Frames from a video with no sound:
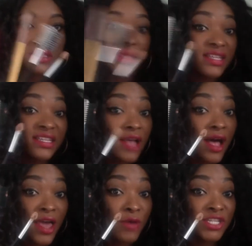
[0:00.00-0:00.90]
this is all
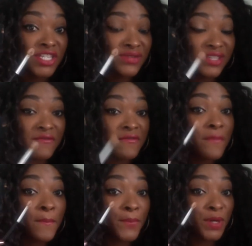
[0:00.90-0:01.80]
i was using for
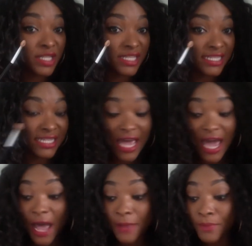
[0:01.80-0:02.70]
months
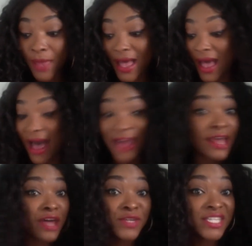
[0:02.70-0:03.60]
and and
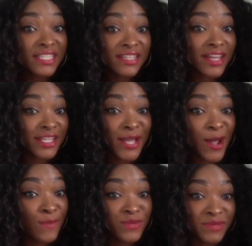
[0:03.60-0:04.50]
I was still getting
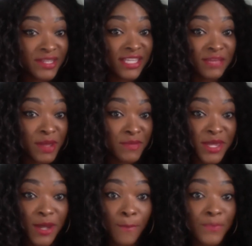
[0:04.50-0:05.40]
compliments on my
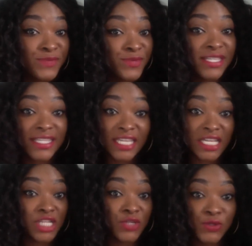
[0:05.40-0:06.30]
makeup. People
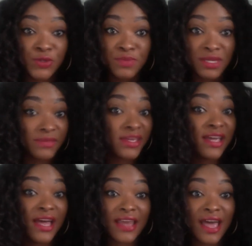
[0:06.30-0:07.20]
still used to meet me
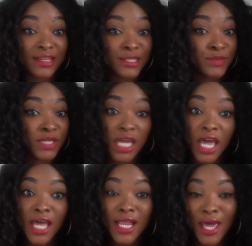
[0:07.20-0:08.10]
and ask me,
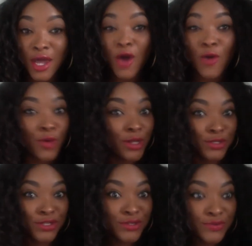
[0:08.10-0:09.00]
like, what
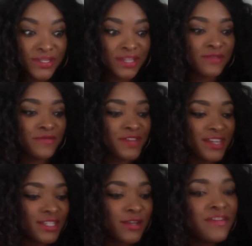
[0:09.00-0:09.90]
do you use on your
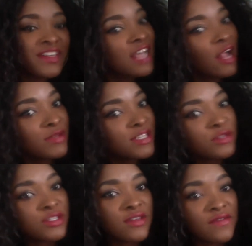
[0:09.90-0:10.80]
face? Your face always
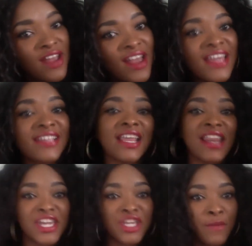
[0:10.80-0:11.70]
looks so flawless. I
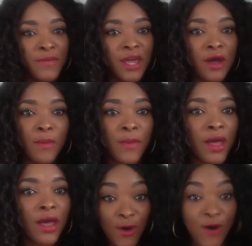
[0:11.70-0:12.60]
like your makeup.
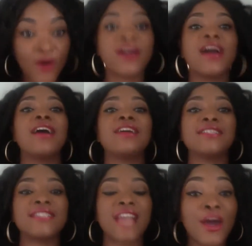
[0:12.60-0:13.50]
Oh,
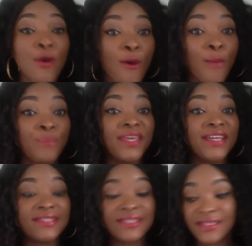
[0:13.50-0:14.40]
guys, I hope
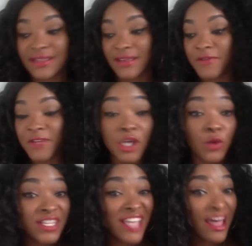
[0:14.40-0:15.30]
this video
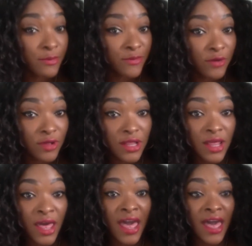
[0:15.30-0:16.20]
was helpful.
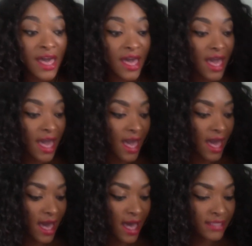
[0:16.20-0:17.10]

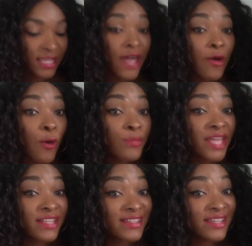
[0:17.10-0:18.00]
And I hope
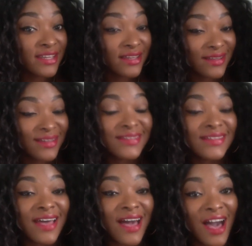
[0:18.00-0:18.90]
that it it
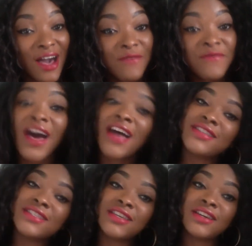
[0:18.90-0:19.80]
have
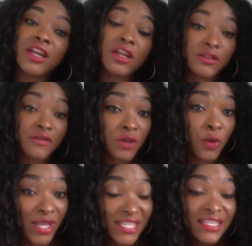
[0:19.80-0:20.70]
answered a lot of the
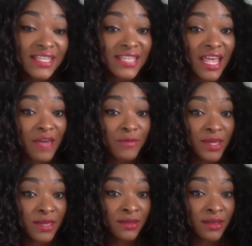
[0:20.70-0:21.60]
questions I've
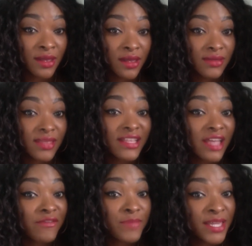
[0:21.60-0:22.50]
been that
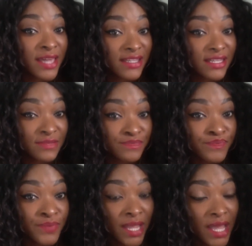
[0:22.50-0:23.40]
I've been getting
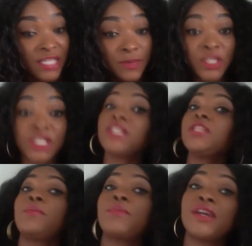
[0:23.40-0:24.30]
especially
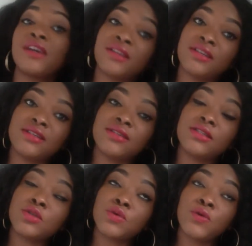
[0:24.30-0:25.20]
the
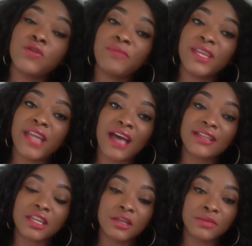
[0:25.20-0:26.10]
beginners who've been
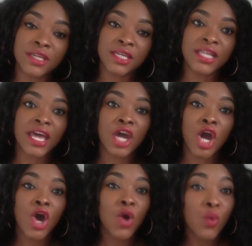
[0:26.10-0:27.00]
asking me like
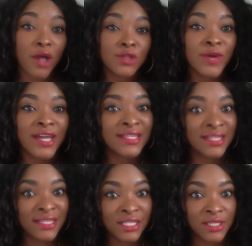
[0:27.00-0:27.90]
what do I
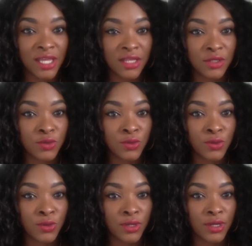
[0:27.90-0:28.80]
need to get
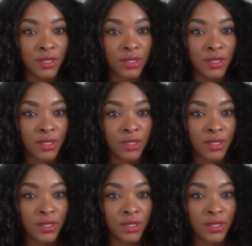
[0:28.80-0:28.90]
to